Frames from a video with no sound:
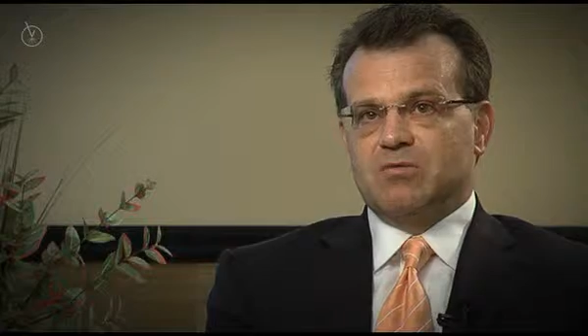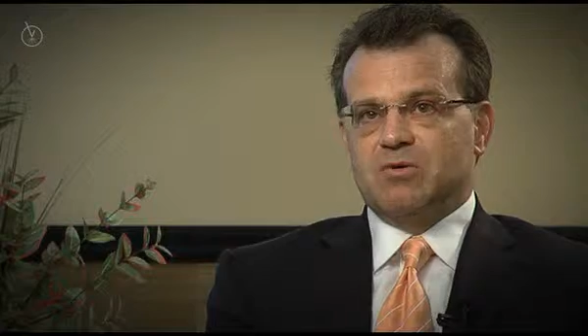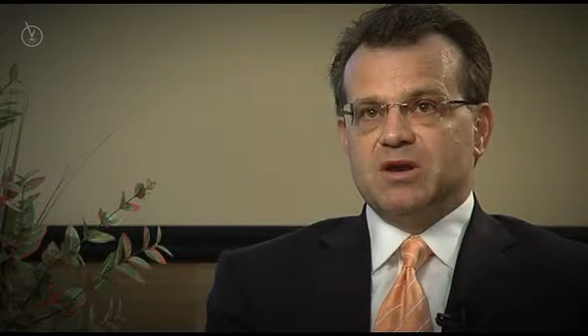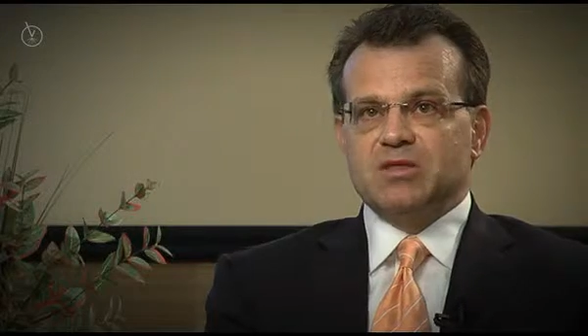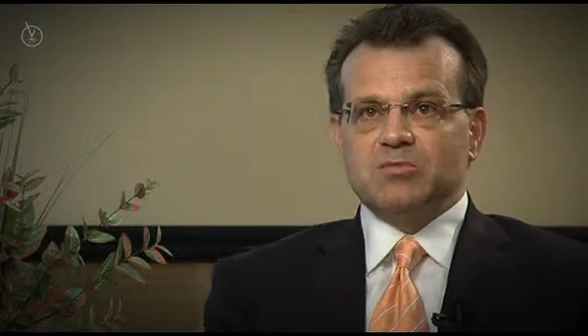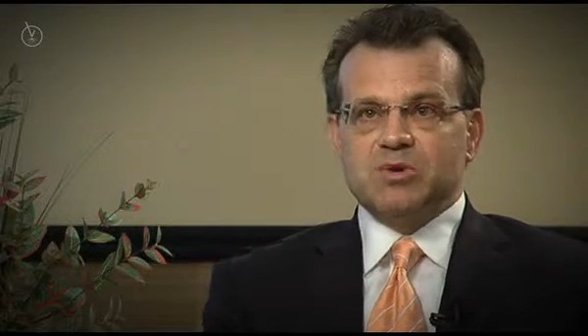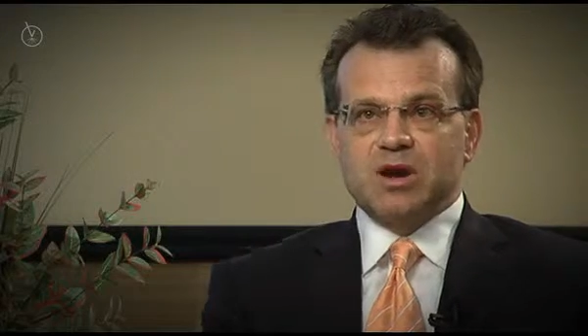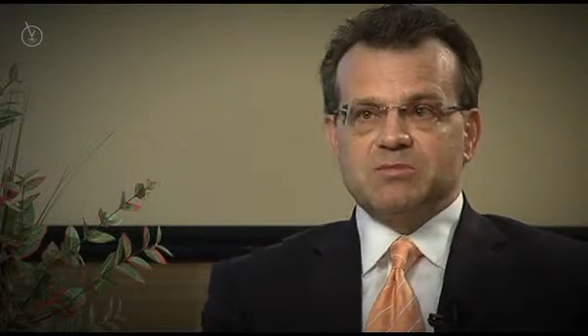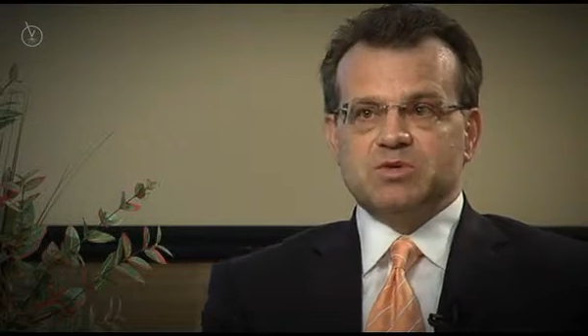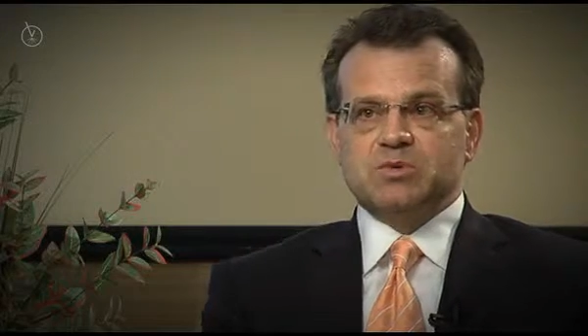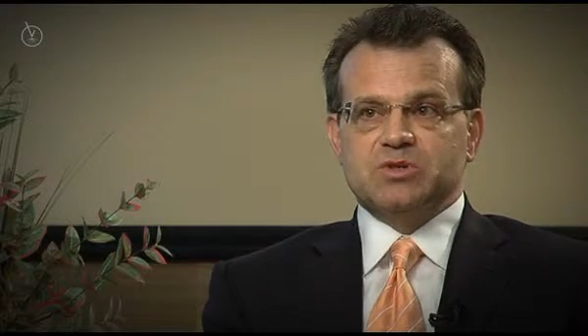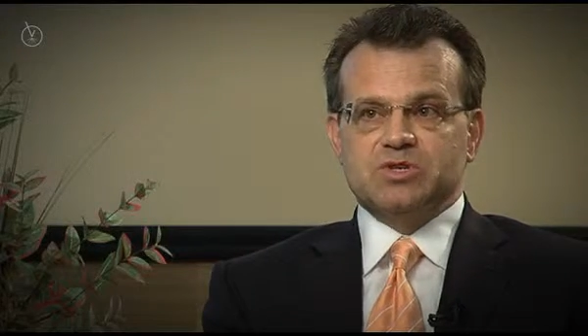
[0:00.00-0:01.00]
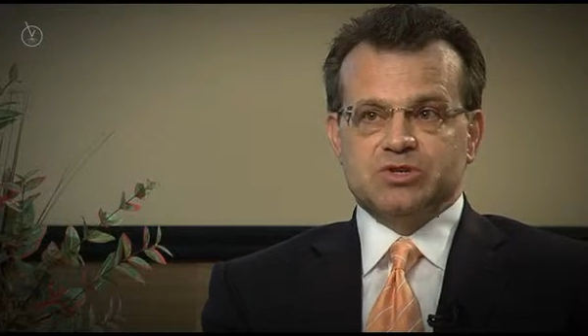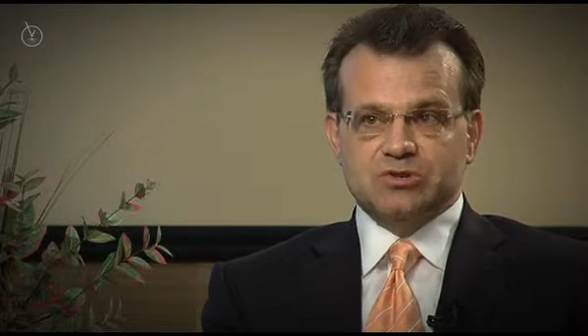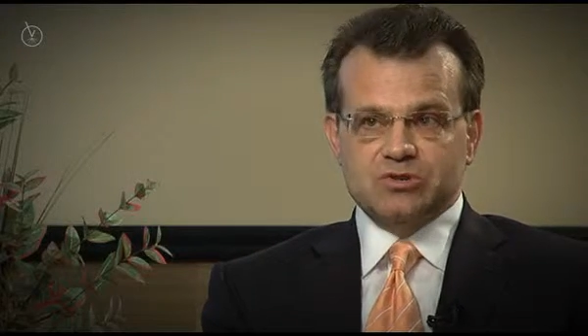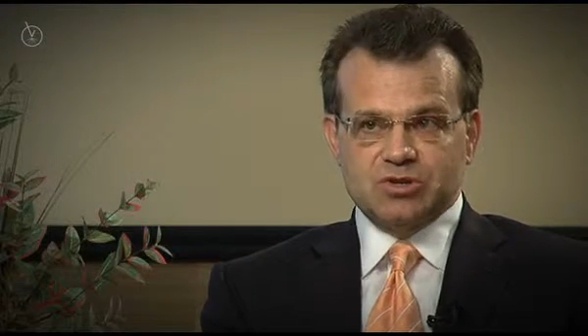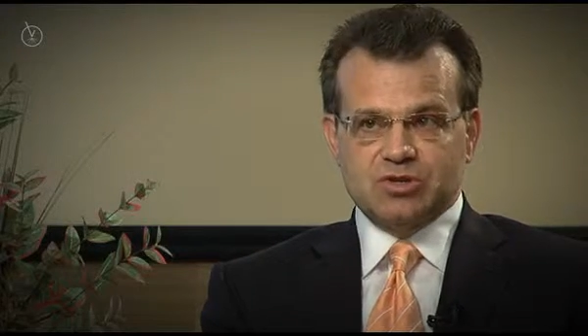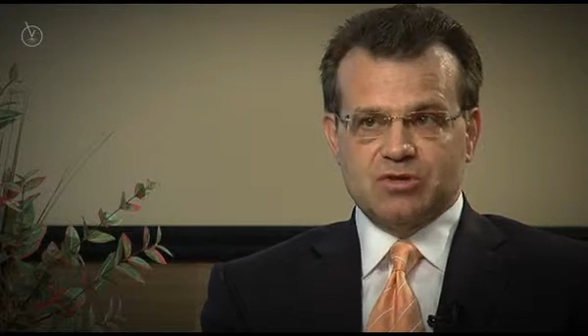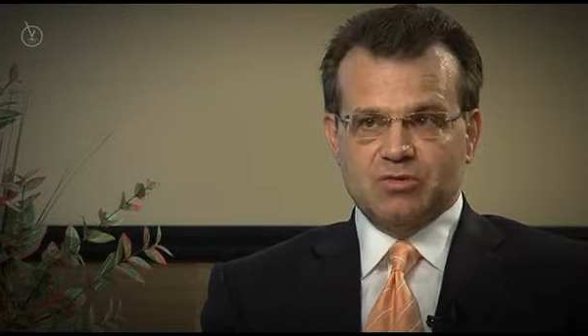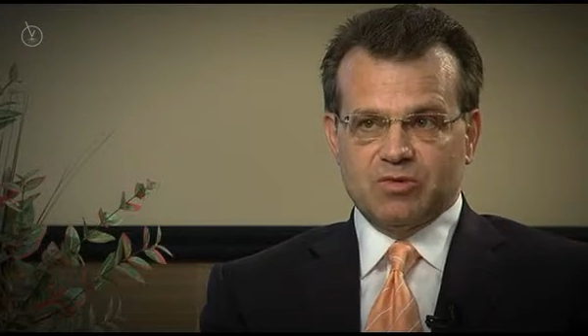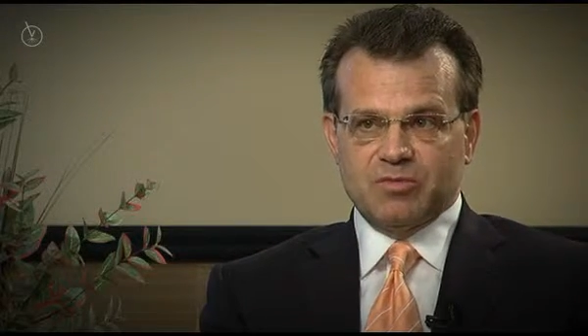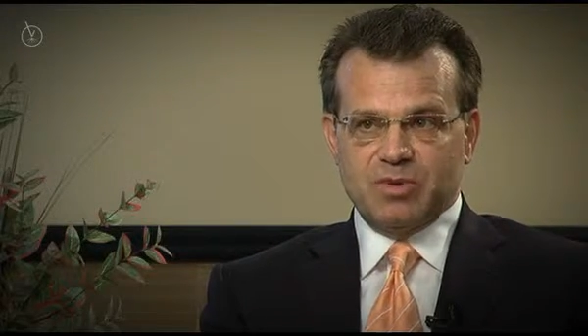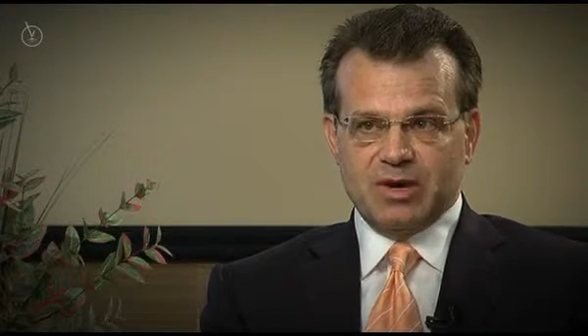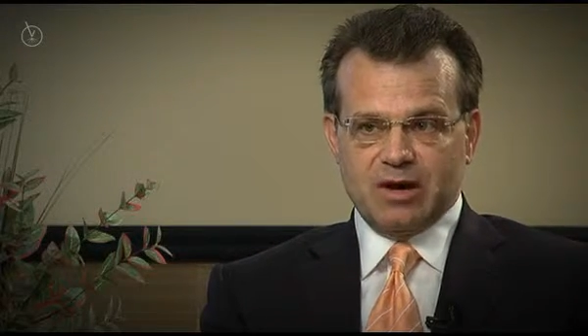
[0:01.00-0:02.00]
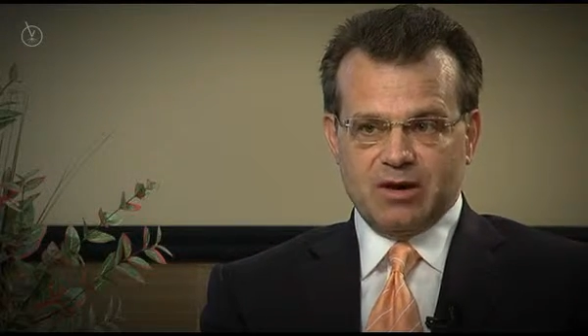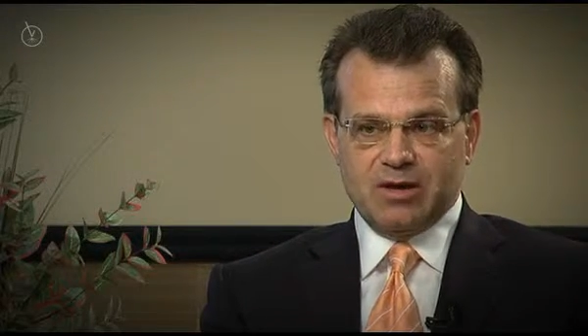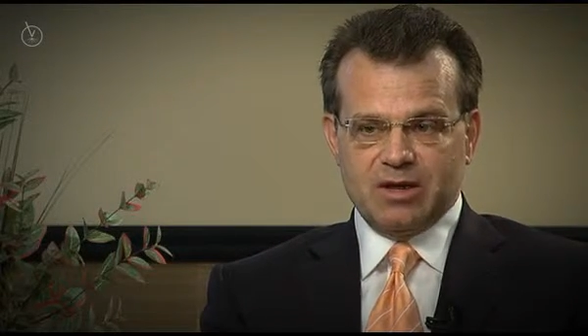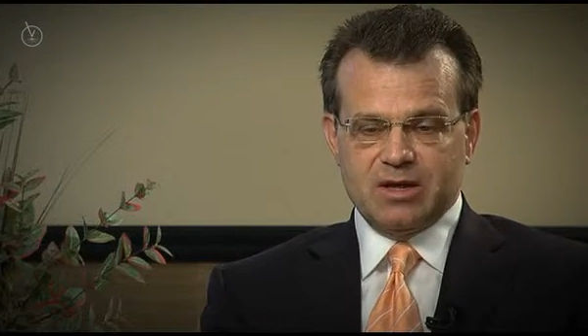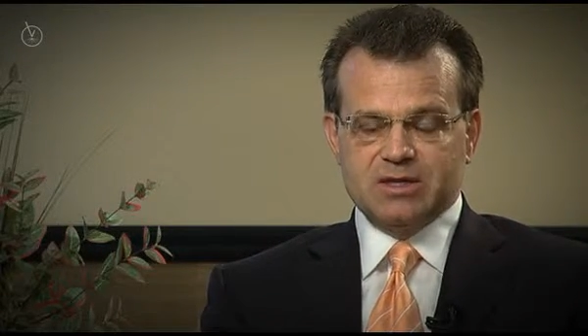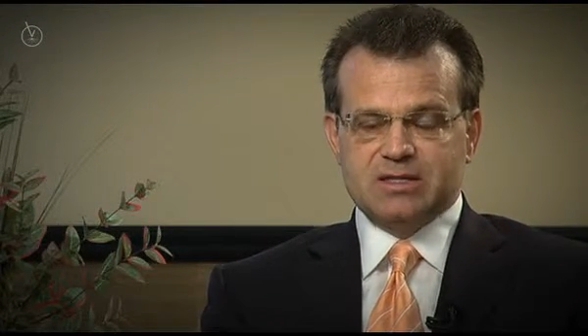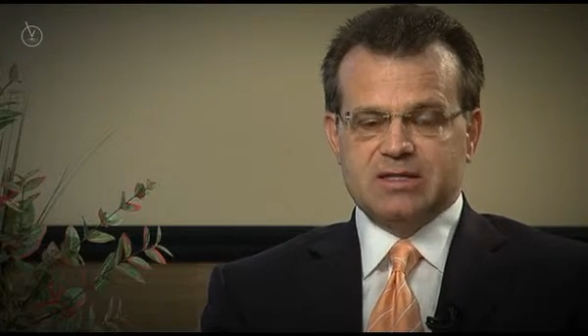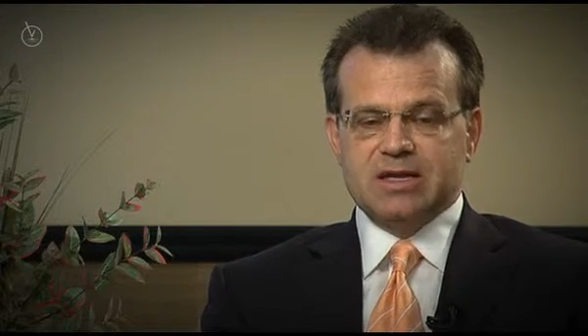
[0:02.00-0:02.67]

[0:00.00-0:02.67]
Well, one of the problems with surgical repair is